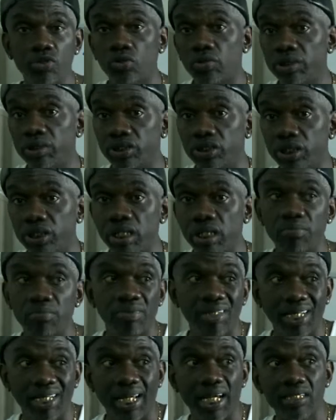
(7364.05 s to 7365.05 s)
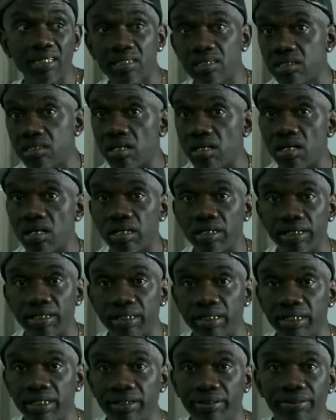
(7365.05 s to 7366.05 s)
to a gym, and it has a sauna
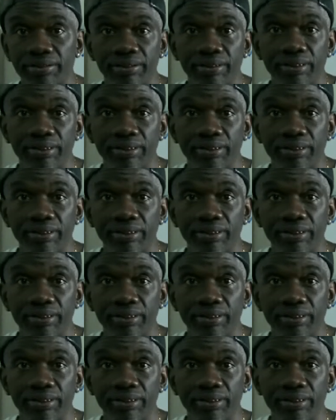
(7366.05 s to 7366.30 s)
in there.